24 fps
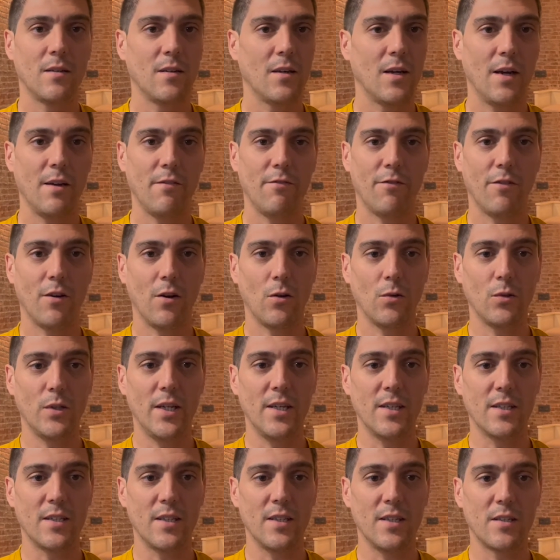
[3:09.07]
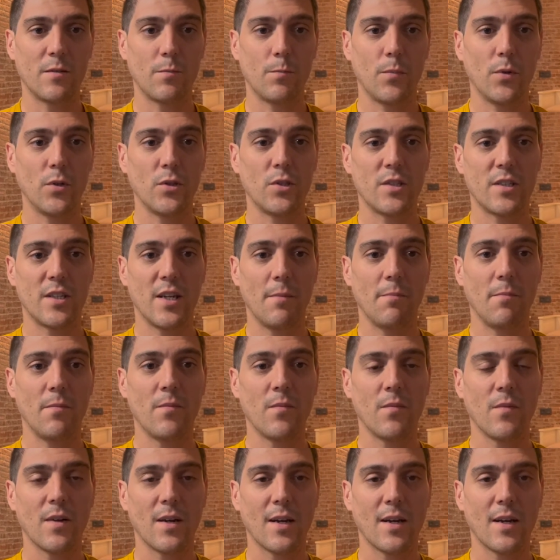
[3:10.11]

I follow this, is put some